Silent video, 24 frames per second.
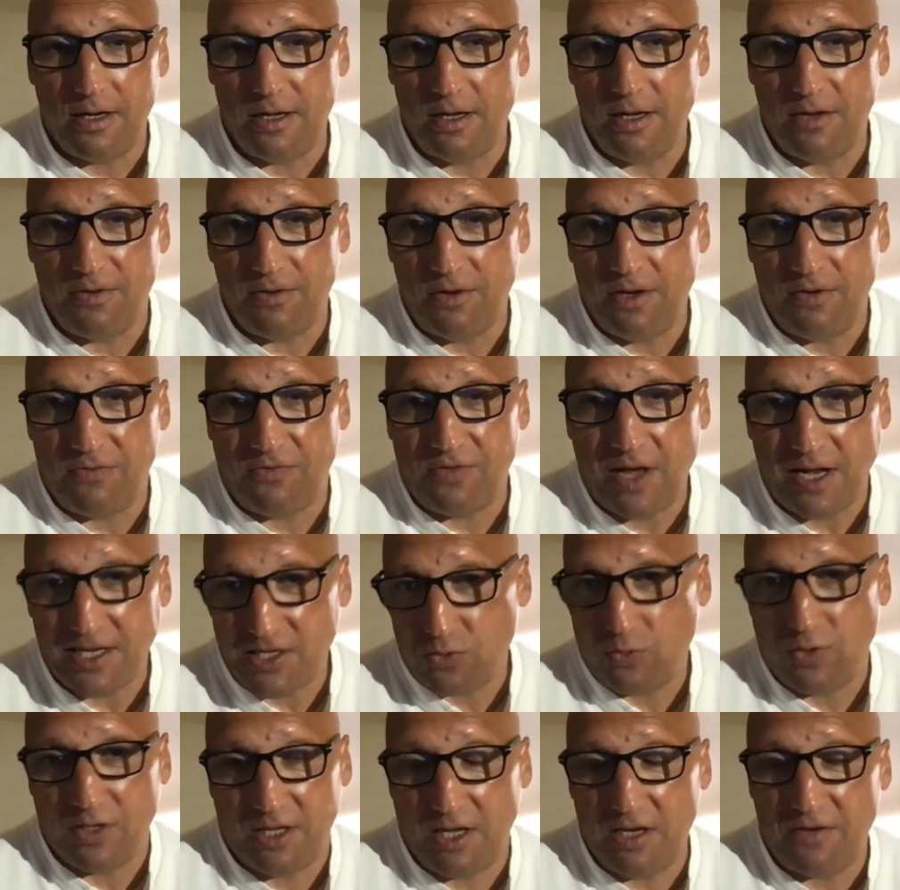if
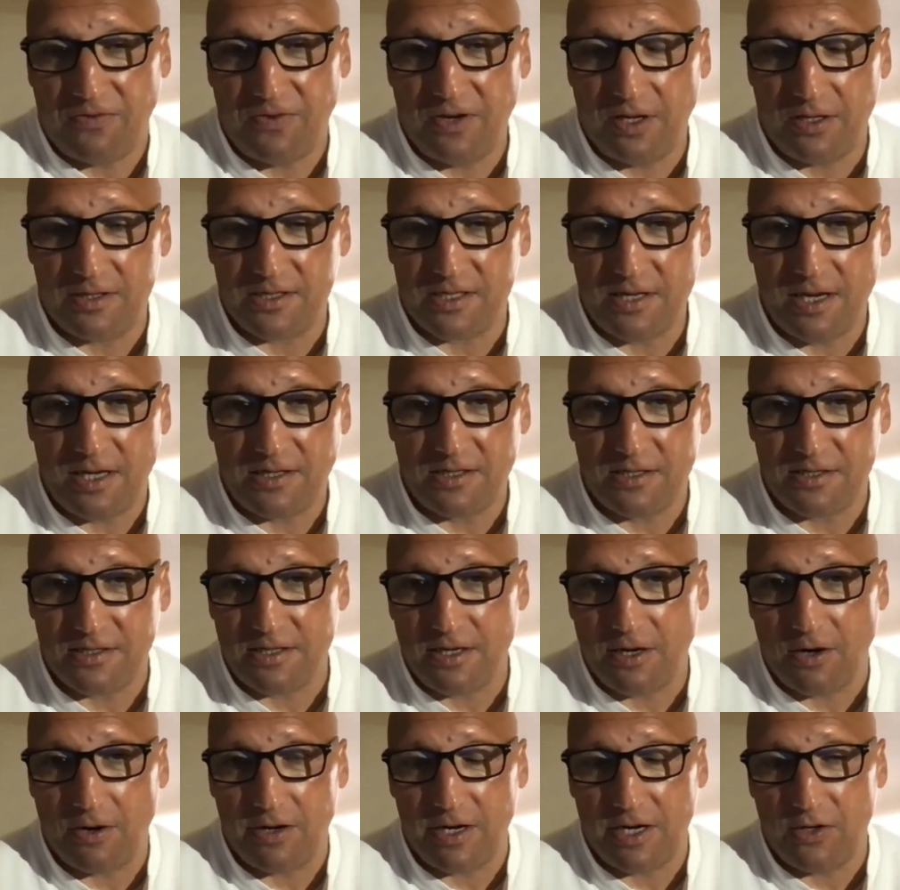that's what they feel is
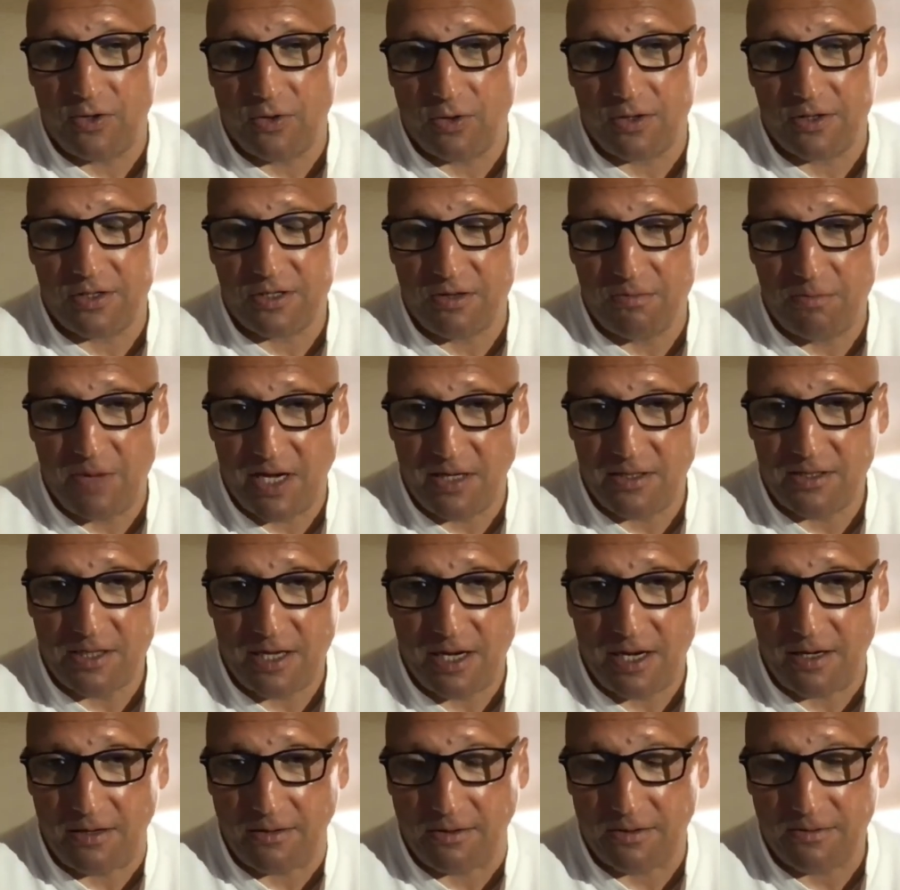necessary in order to
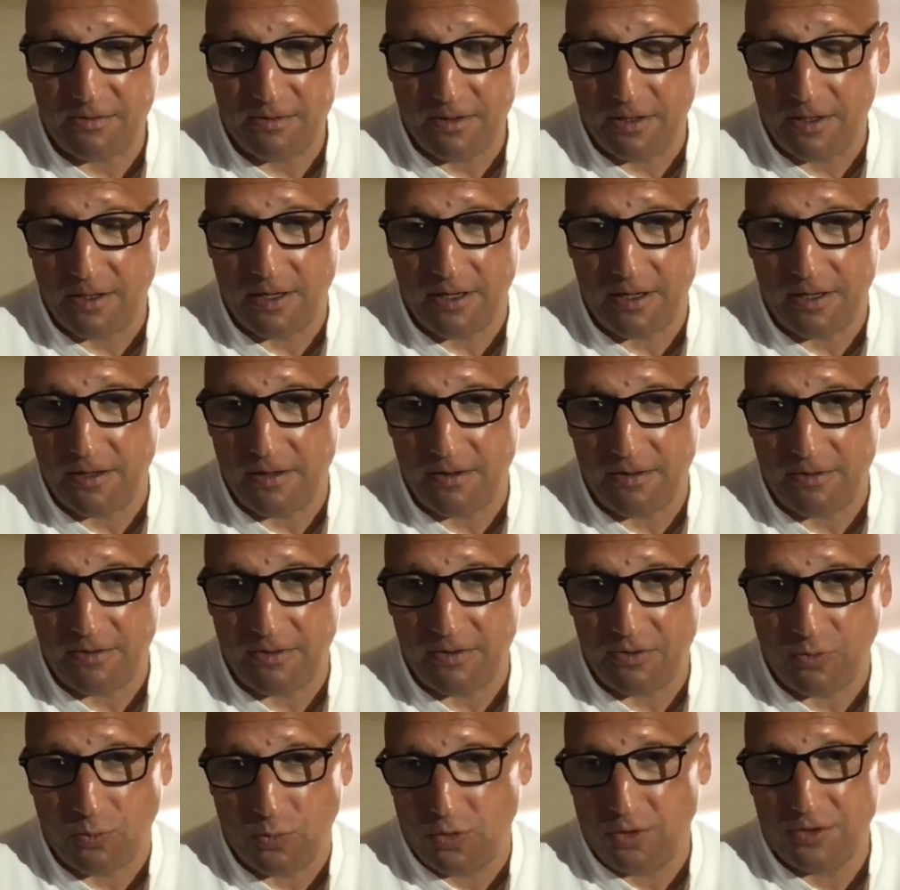maintain the
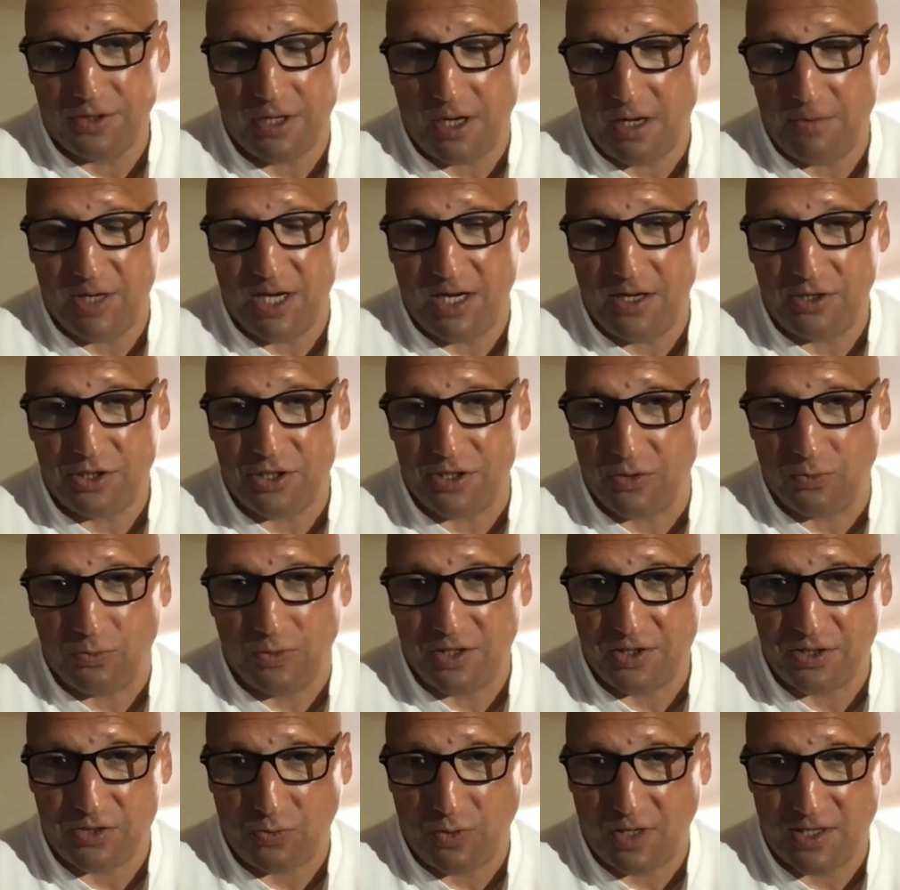world domination
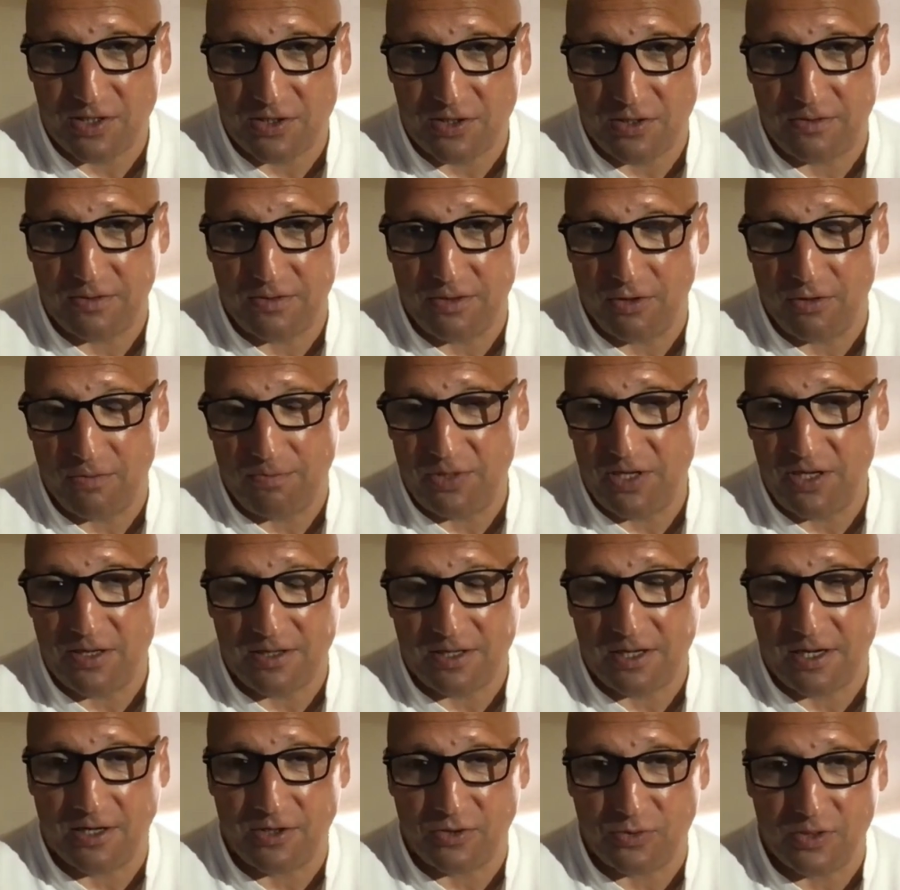which Western European
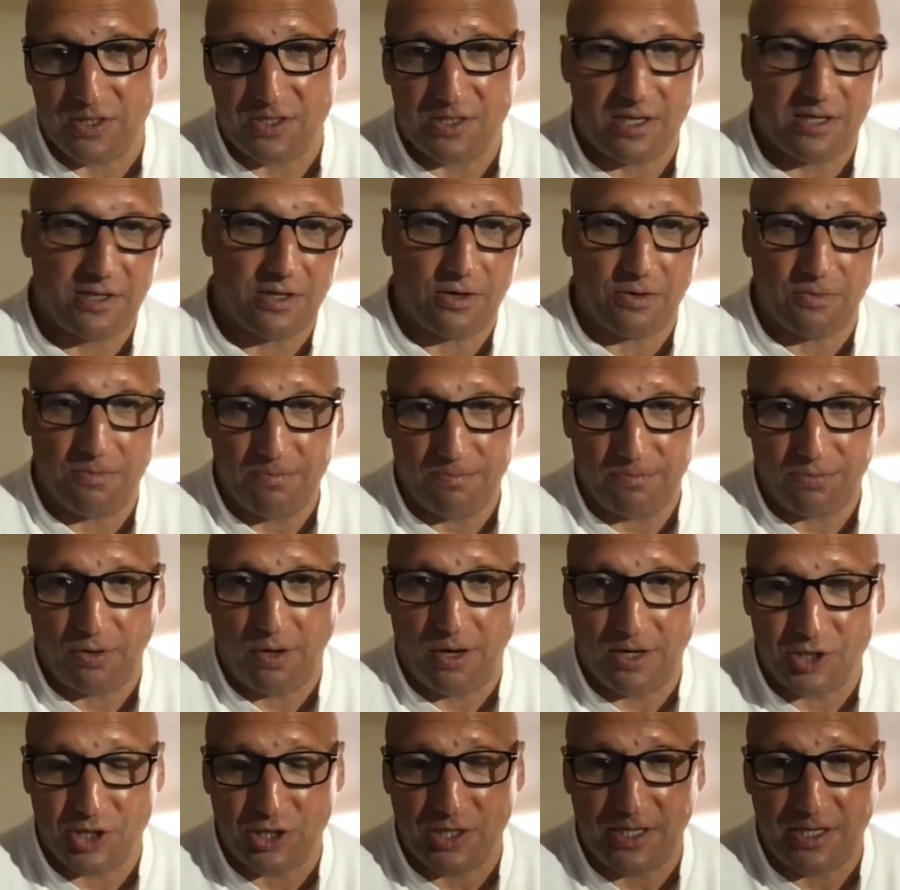countries and their
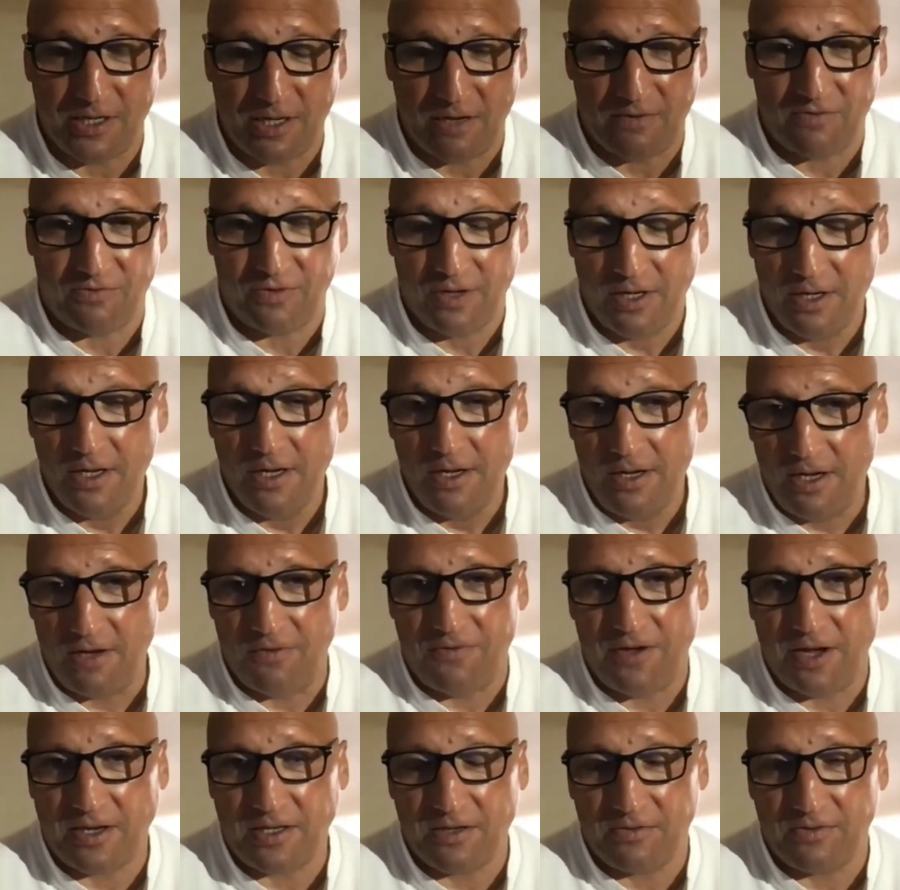progeny have
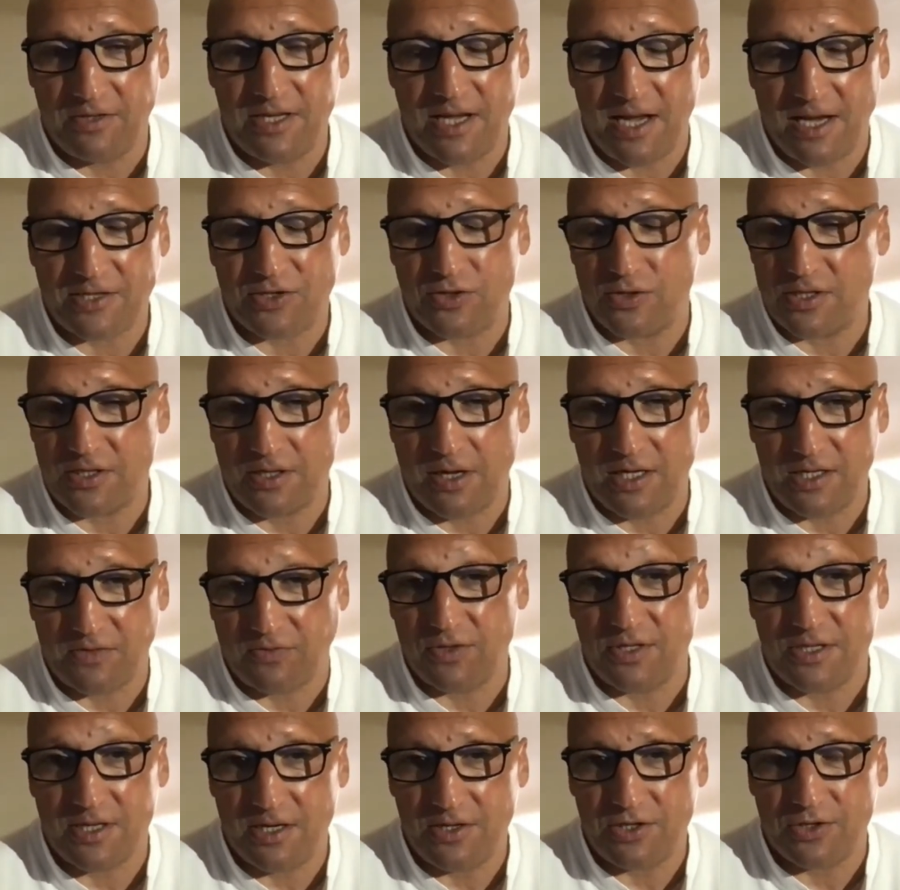effectively exercised
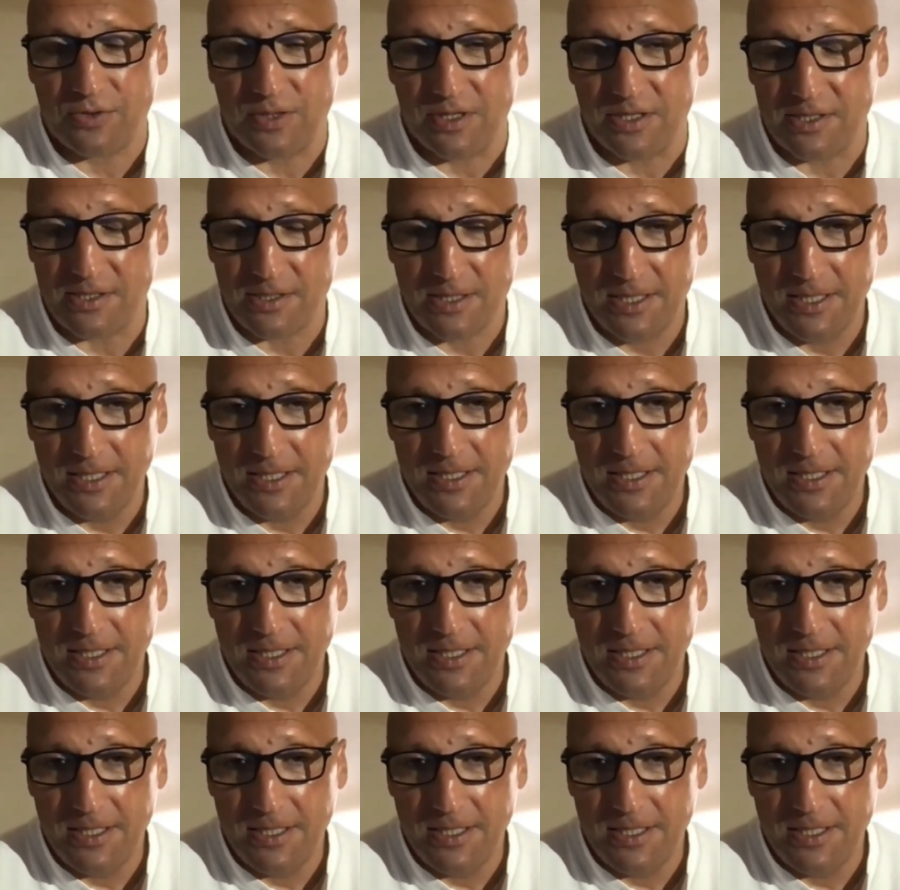for centuries.